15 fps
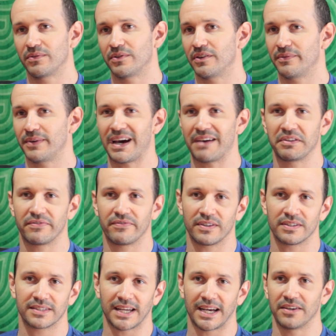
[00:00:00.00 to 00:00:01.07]
We have
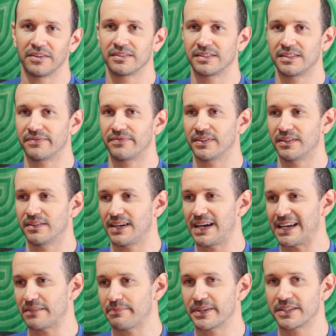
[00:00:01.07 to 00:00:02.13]
different styles, different
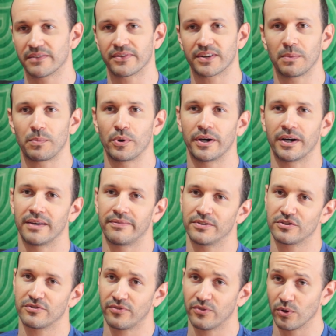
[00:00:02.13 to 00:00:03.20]
aspects of capoeira. If
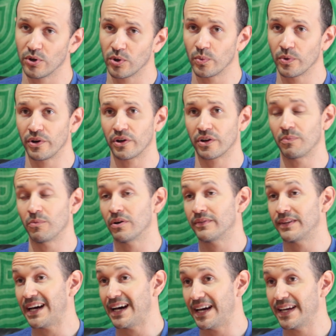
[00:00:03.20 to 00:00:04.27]
it's floor work, more
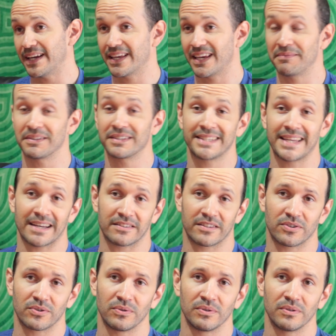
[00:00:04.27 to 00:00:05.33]
of the high game, the
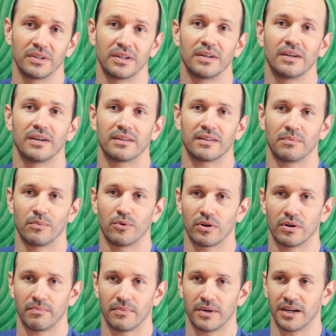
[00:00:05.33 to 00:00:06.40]
tactical, the
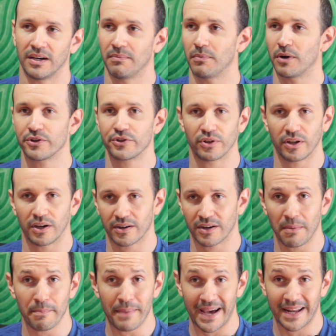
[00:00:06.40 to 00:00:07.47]
more martial
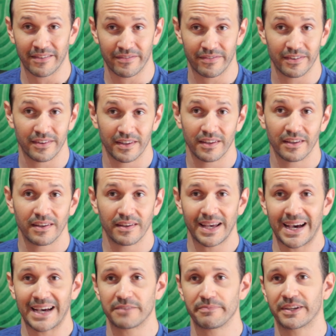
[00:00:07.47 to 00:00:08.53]
combative
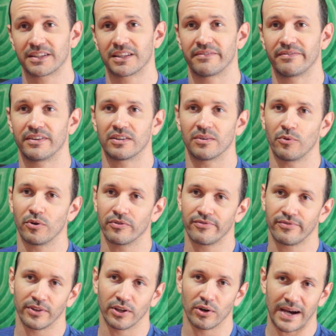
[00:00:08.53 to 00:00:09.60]
aspect of it, the more
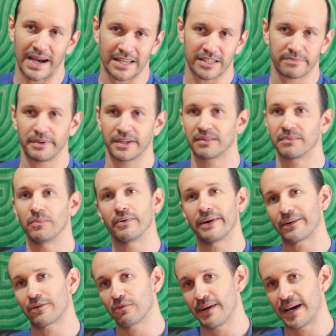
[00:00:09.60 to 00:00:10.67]
flow aspect, the more
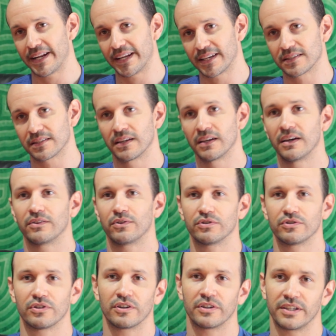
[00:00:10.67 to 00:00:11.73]
acrobatics.
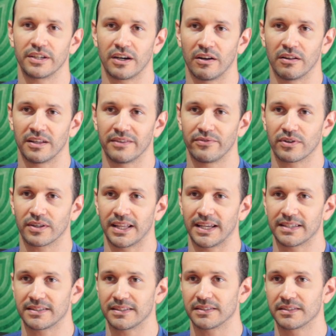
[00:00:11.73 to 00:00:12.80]
Those are on the all-level
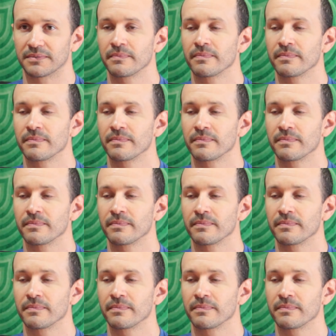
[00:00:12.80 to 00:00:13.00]
classes.